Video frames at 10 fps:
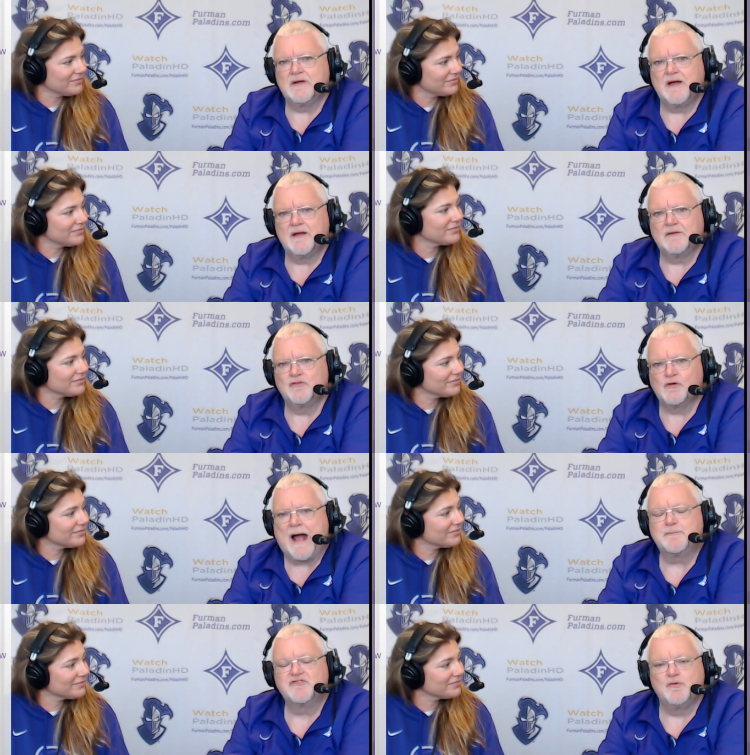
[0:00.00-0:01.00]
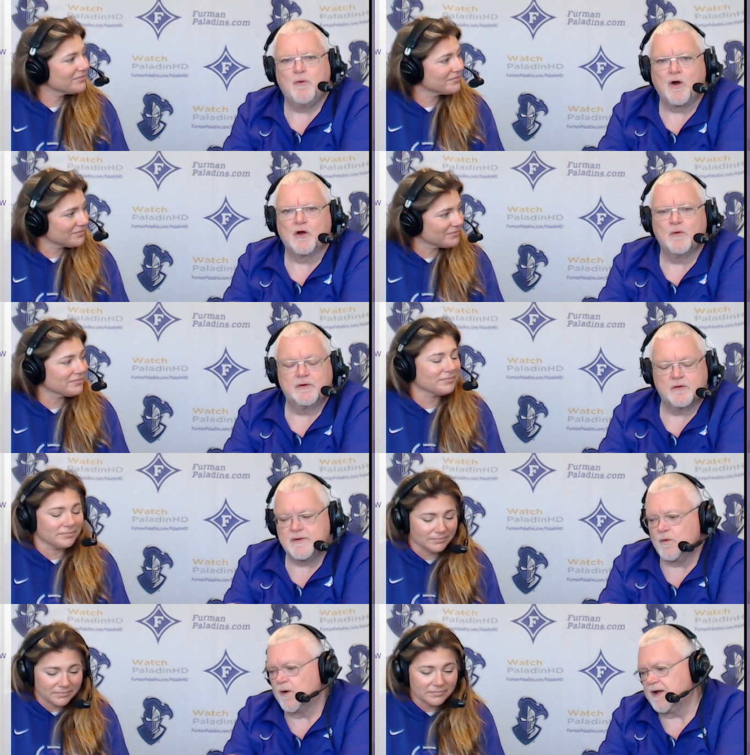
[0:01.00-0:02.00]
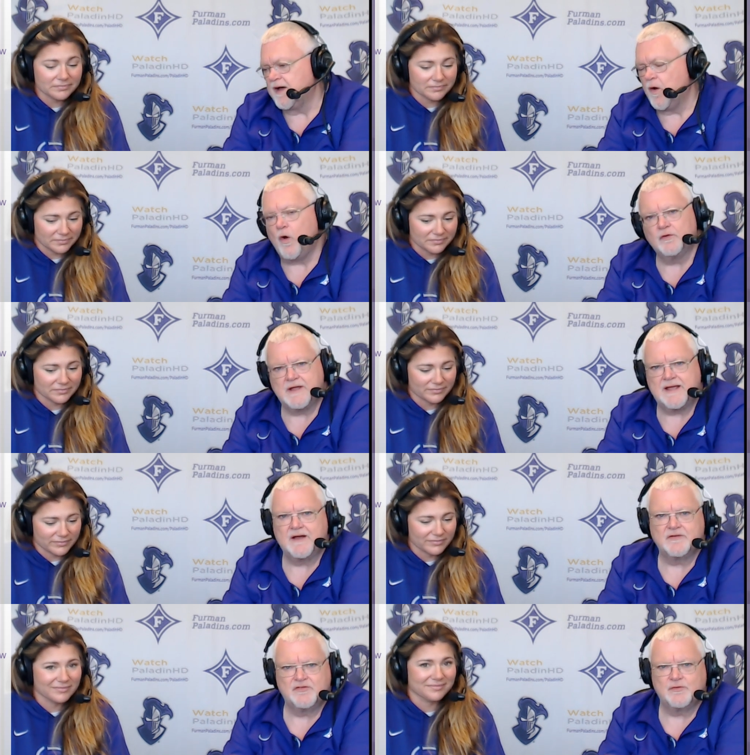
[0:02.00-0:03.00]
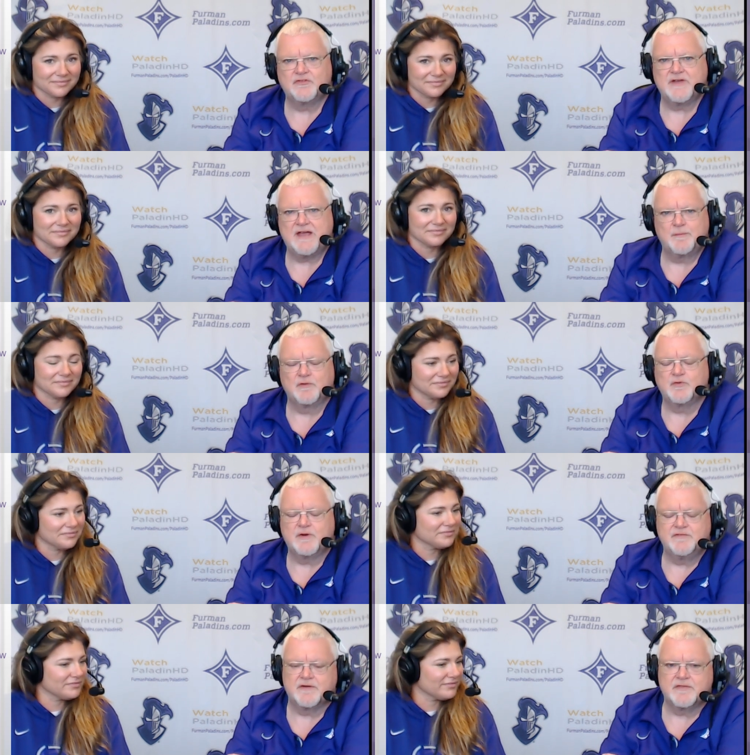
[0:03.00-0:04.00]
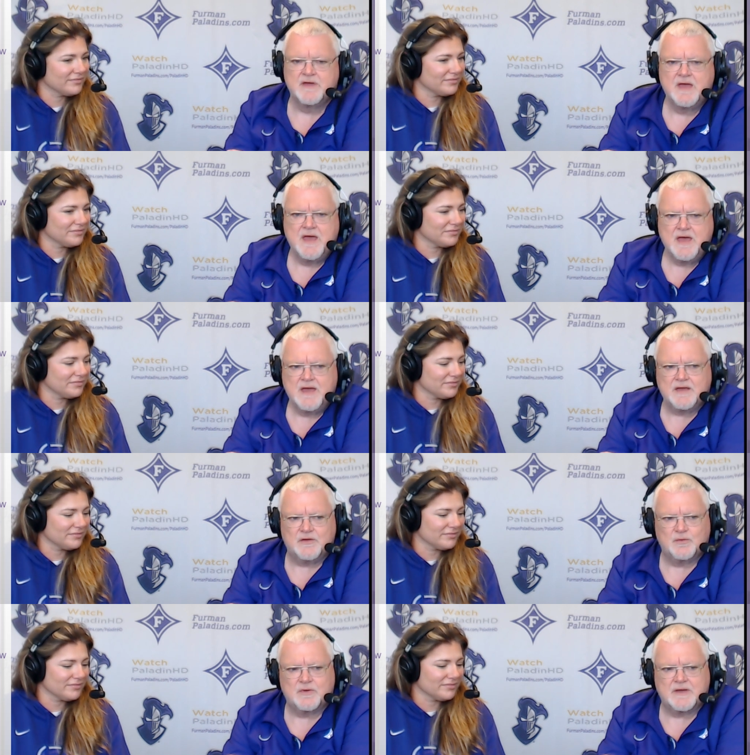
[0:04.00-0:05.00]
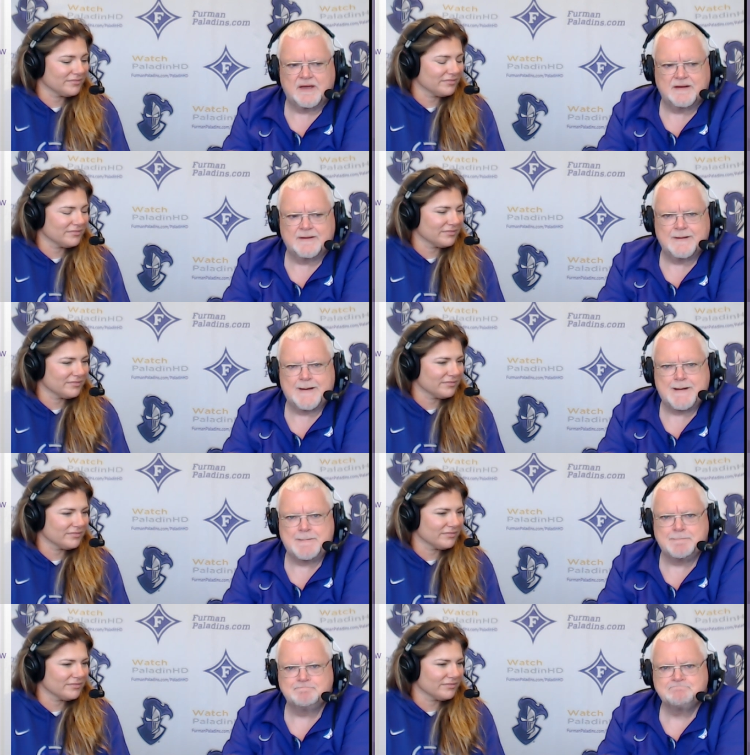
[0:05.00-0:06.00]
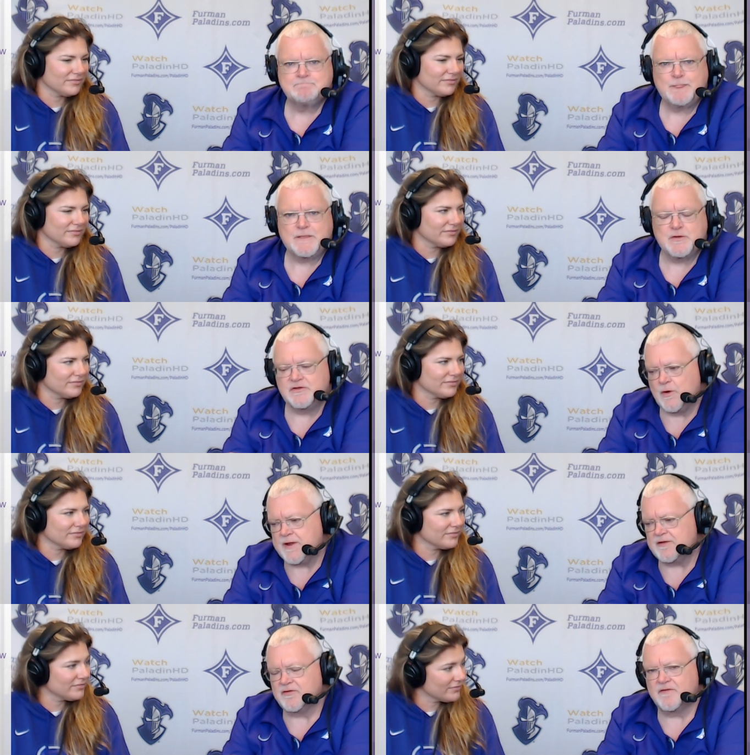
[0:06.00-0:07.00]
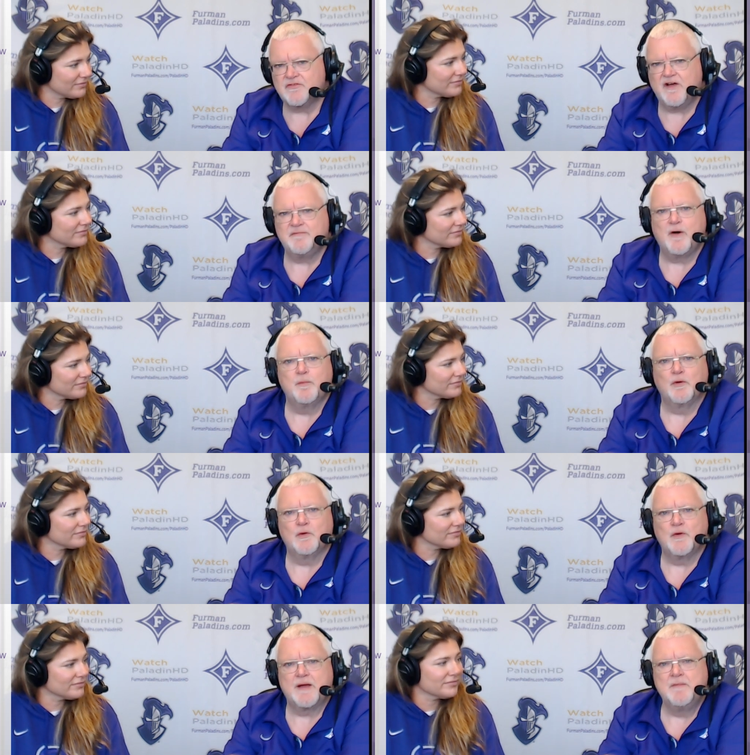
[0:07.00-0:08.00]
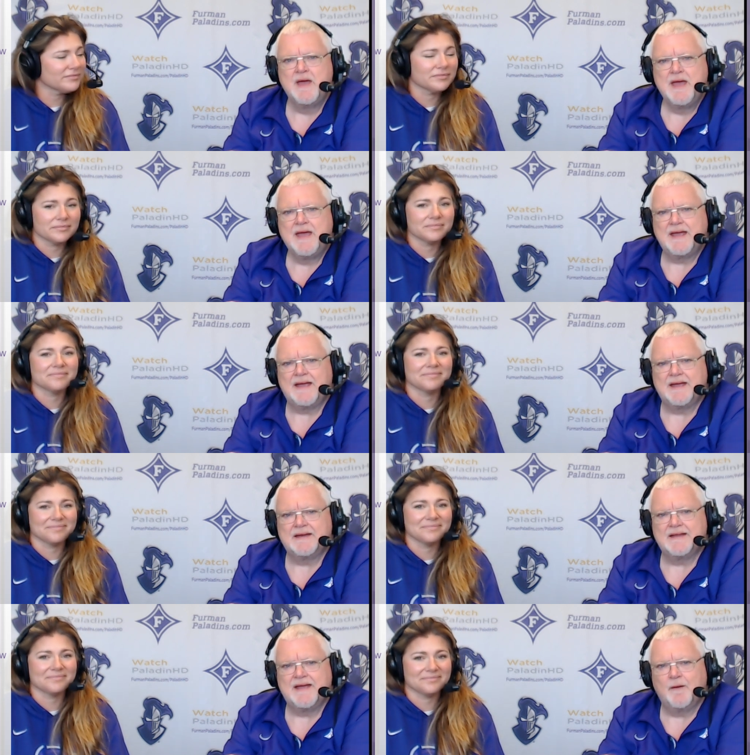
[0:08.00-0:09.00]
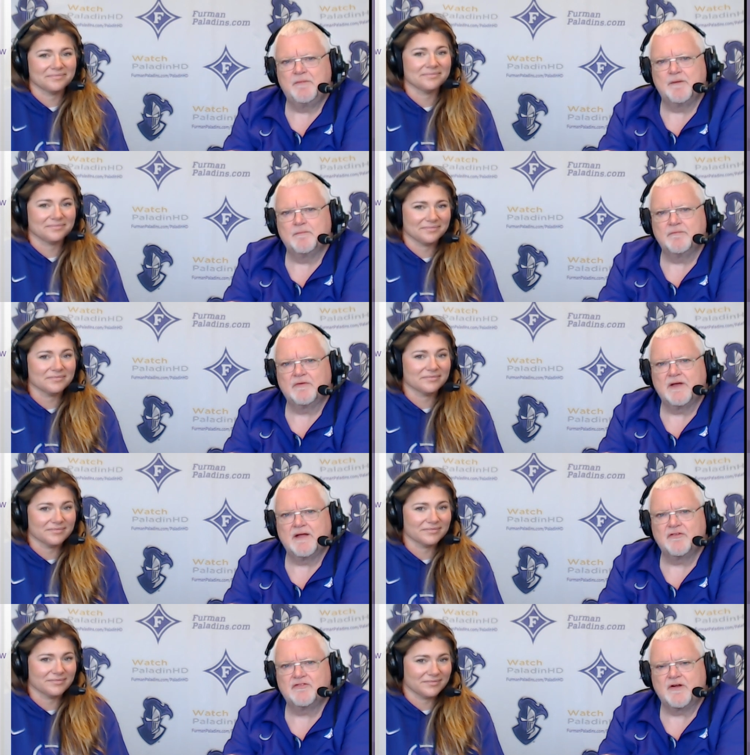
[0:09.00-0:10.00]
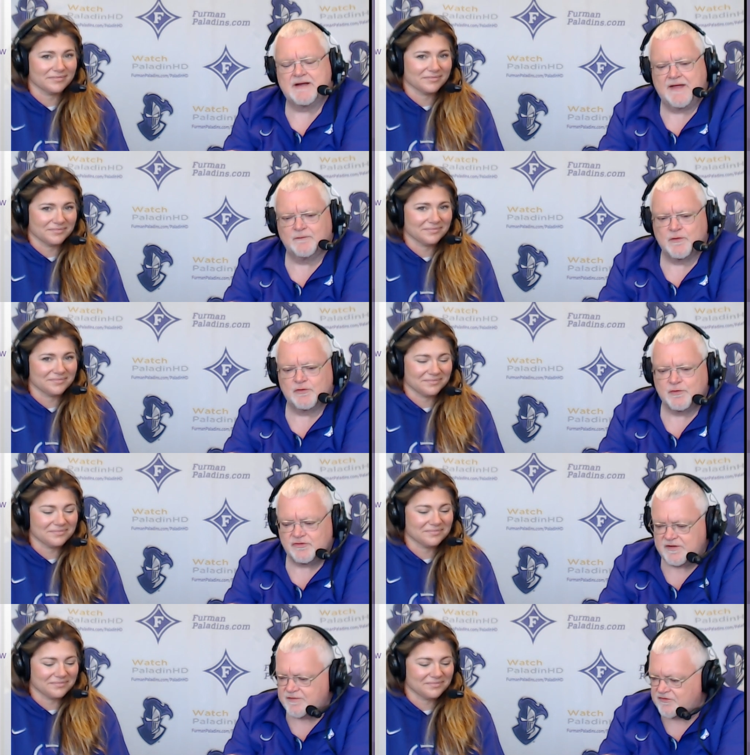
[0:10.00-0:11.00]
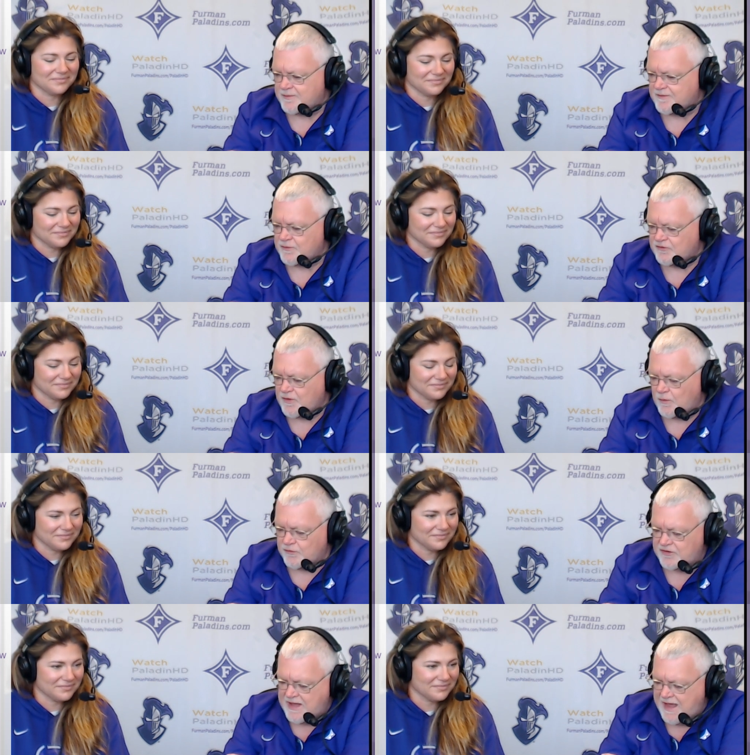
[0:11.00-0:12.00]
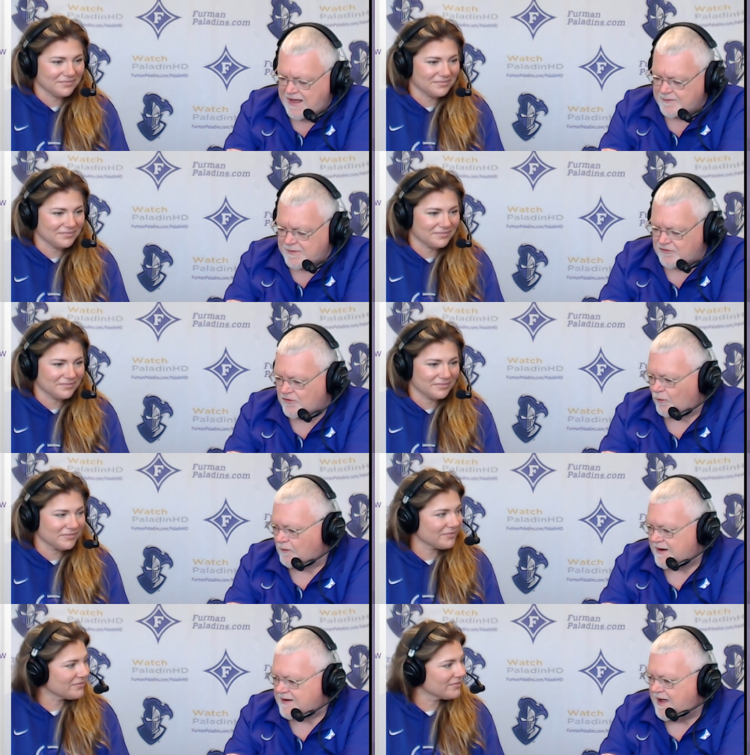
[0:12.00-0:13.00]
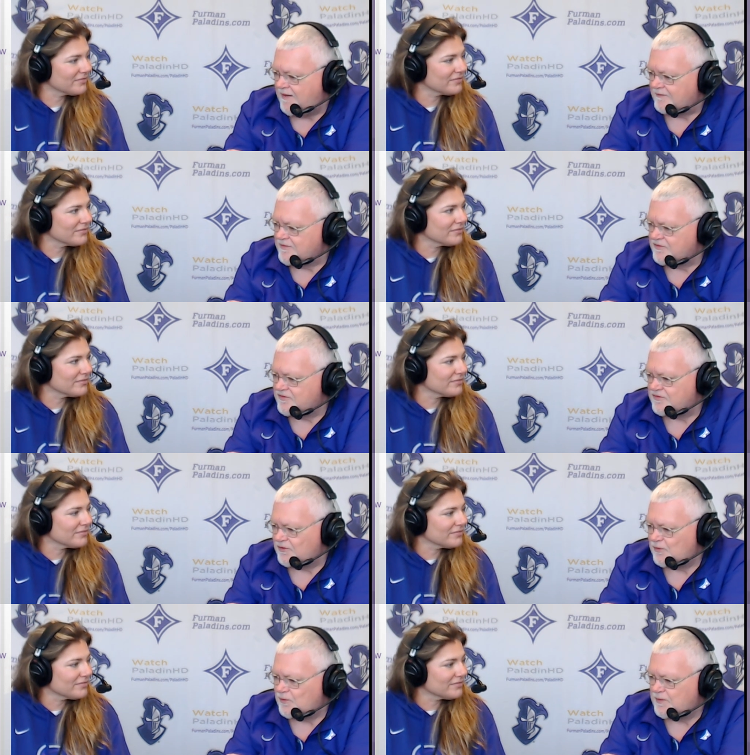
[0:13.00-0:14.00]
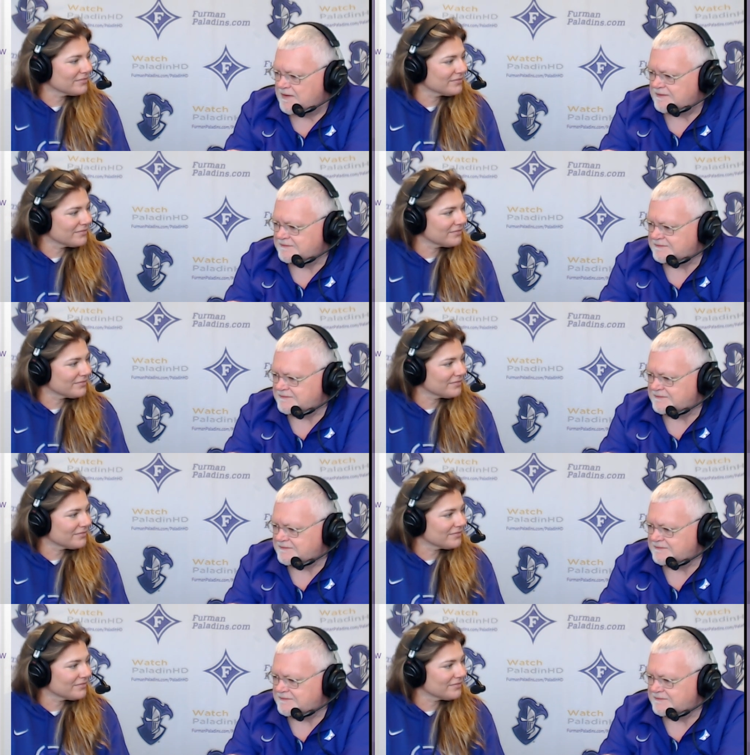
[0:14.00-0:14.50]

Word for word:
Speaker 1: uh, drops tomorrow, and mm-hmm. it'll be mm-hmm. going on all day on Tuesday, April 25th, you can um, you can donate to the softball program and uh, help them uh, start down the road to achieving some of those goals. The biggest goal right now is to uh,